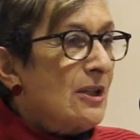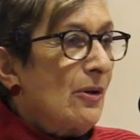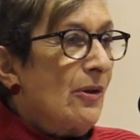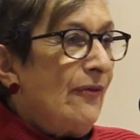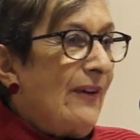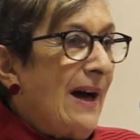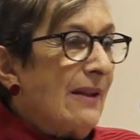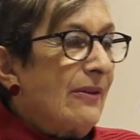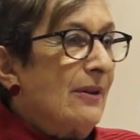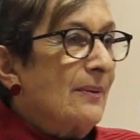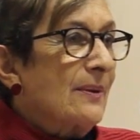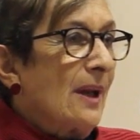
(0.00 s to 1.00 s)
So the
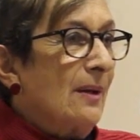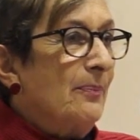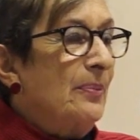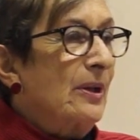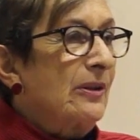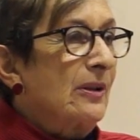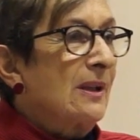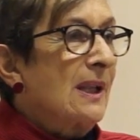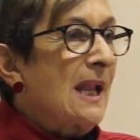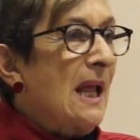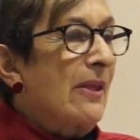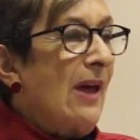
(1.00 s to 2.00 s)
fact that
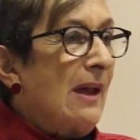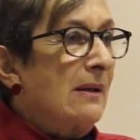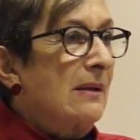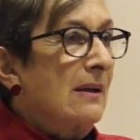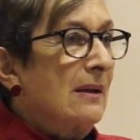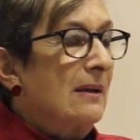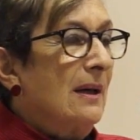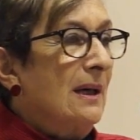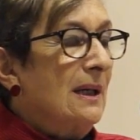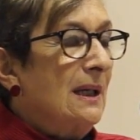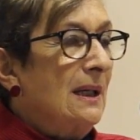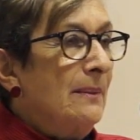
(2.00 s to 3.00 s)
Britain then,
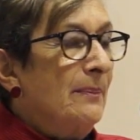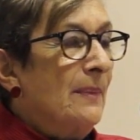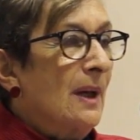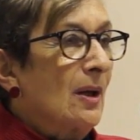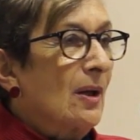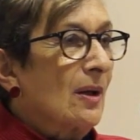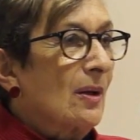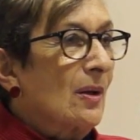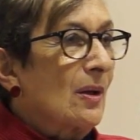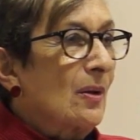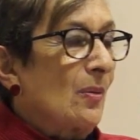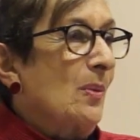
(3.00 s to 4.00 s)

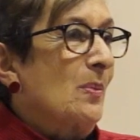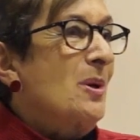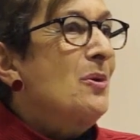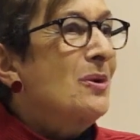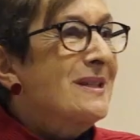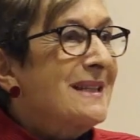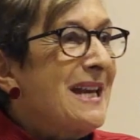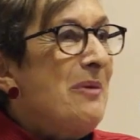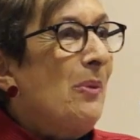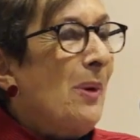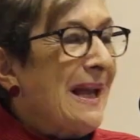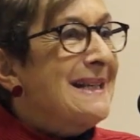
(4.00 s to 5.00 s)
you could
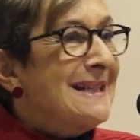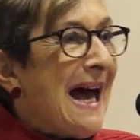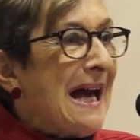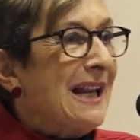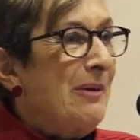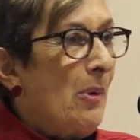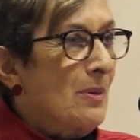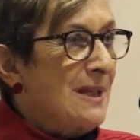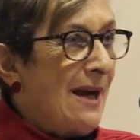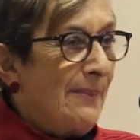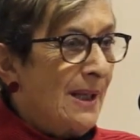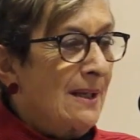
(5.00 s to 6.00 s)
see exactly what
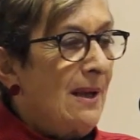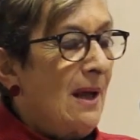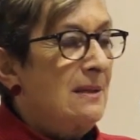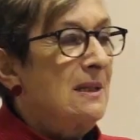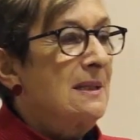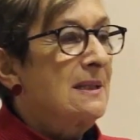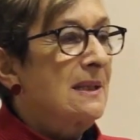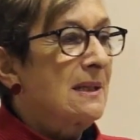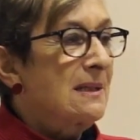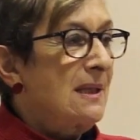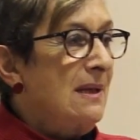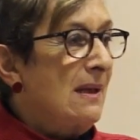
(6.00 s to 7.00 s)
was happening in
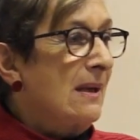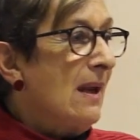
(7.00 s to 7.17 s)
1916.